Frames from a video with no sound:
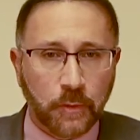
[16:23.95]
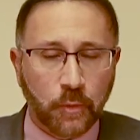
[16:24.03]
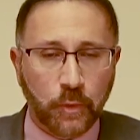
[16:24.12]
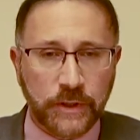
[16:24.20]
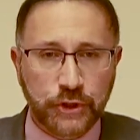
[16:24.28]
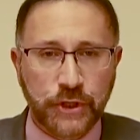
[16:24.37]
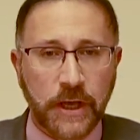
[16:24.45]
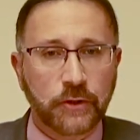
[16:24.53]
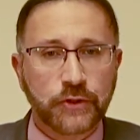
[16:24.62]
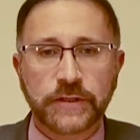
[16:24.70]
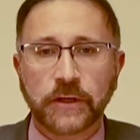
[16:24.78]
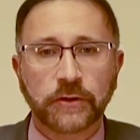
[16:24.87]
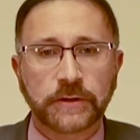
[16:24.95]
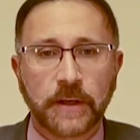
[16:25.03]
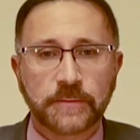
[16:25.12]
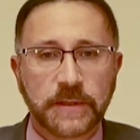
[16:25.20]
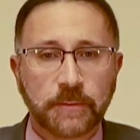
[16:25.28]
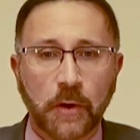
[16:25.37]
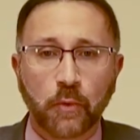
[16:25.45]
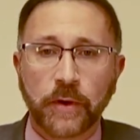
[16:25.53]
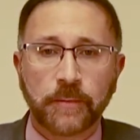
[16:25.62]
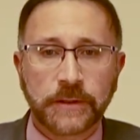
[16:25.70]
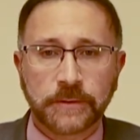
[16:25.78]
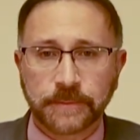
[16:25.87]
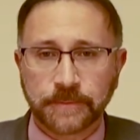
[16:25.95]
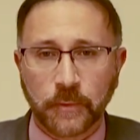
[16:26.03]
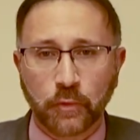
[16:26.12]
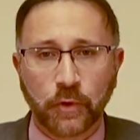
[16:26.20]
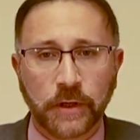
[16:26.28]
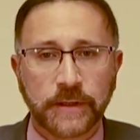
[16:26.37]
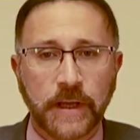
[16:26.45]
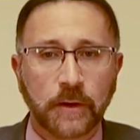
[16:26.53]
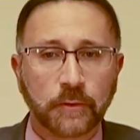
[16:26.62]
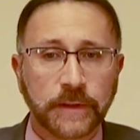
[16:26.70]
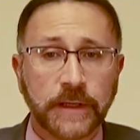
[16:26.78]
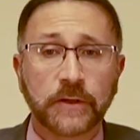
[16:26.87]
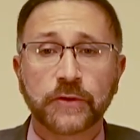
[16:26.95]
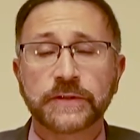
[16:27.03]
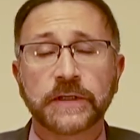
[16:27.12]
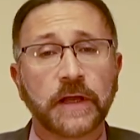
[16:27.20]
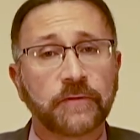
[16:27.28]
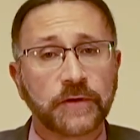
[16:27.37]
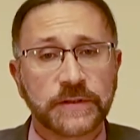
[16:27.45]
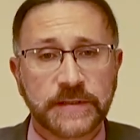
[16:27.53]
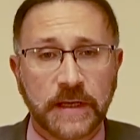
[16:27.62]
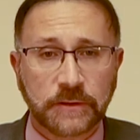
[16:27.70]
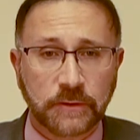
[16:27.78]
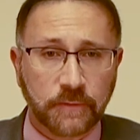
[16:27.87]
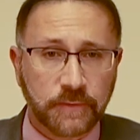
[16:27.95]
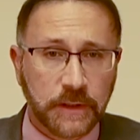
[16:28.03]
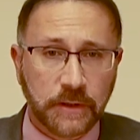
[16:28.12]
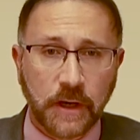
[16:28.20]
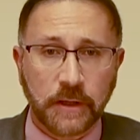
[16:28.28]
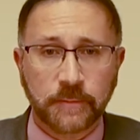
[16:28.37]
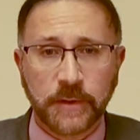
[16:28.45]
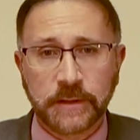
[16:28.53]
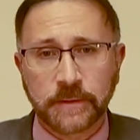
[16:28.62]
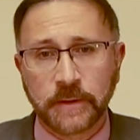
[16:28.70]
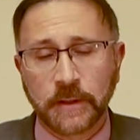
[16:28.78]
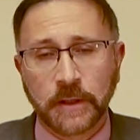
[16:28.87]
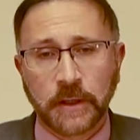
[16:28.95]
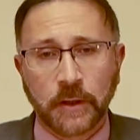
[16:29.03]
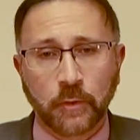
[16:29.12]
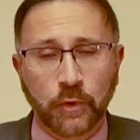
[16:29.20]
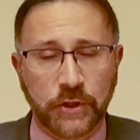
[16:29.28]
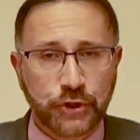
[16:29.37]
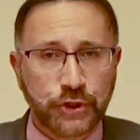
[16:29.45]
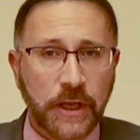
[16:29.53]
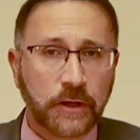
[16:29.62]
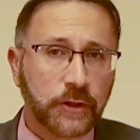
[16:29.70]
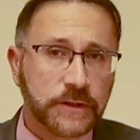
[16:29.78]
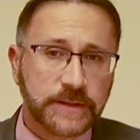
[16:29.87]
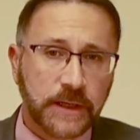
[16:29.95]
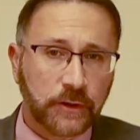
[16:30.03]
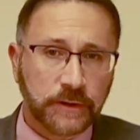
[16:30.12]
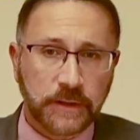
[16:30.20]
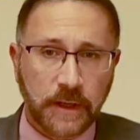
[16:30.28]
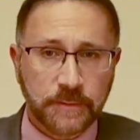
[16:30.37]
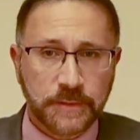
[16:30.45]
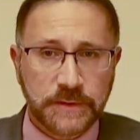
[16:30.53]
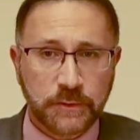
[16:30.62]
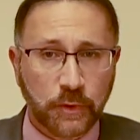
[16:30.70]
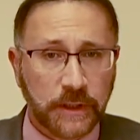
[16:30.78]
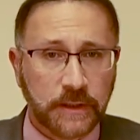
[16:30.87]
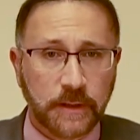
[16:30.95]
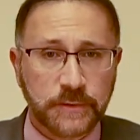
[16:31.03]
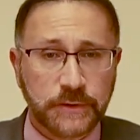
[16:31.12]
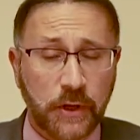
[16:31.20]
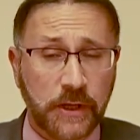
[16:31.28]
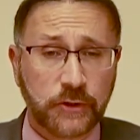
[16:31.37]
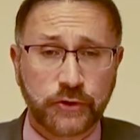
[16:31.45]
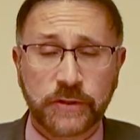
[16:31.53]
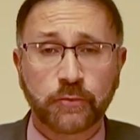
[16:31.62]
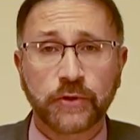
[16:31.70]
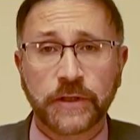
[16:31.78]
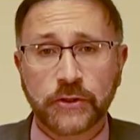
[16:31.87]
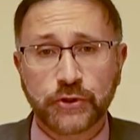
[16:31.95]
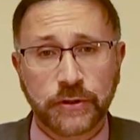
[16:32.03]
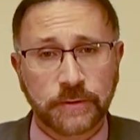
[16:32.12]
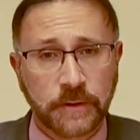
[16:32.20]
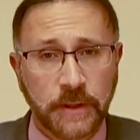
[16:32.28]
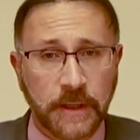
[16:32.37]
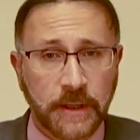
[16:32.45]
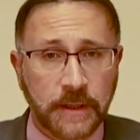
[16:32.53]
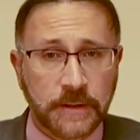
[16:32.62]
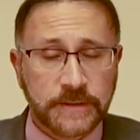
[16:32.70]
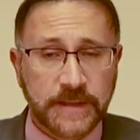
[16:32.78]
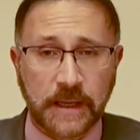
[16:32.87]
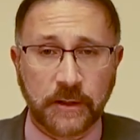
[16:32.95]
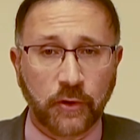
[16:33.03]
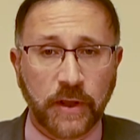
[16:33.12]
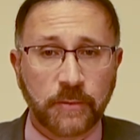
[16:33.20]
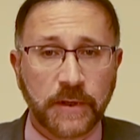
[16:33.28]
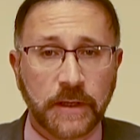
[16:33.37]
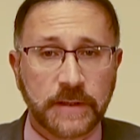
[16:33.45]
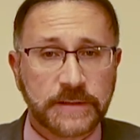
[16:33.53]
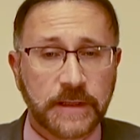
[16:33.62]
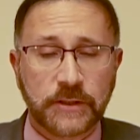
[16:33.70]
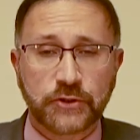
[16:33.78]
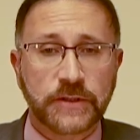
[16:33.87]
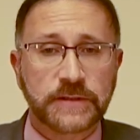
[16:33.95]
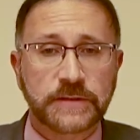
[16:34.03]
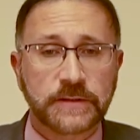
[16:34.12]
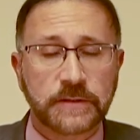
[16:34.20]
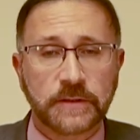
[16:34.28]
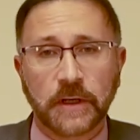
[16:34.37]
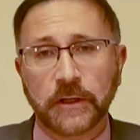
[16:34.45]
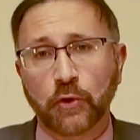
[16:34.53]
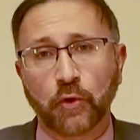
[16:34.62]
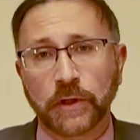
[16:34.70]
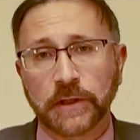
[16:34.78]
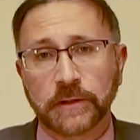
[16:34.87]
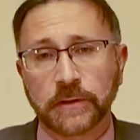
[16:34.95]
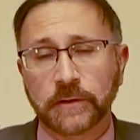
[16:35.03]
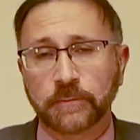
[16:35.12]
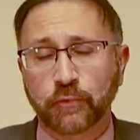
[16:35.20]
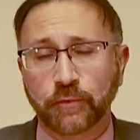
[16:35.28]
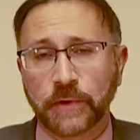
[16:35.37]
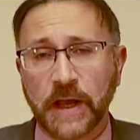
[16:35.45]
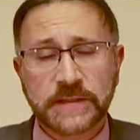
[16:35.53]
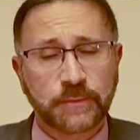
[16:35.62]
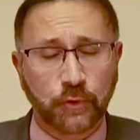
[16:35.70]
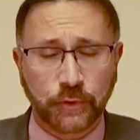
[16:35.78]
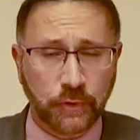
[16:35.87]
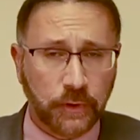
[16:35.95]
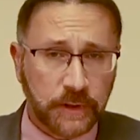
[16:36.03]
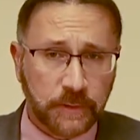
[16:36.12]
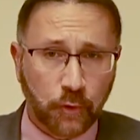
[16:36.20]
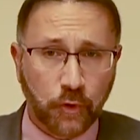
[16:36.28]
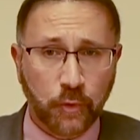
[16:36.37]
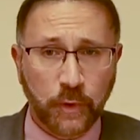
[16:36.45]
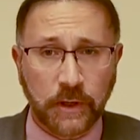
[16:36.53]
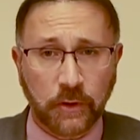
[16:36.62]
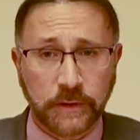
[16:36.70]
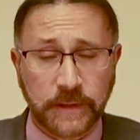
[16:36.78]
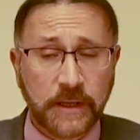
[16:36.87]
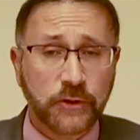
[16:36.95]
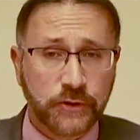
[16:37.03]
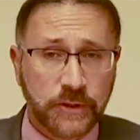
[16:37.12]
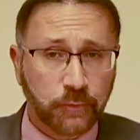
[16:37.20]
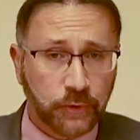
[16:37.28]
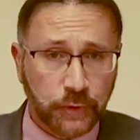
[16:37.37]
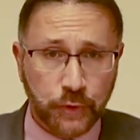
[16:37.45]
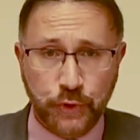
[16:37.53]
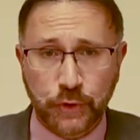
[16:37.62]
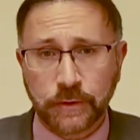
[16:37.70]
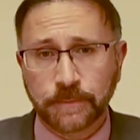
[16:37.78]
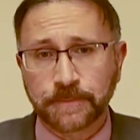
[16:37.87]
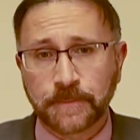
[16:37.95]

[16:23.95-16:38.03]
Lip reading: We shatter stereotypes about women, who are now leaders in every sector of the economy. We're shattering stereotypes when it comes to energy production. Saudi Arabia is not just an oil exporter anymore, we are an energy producer.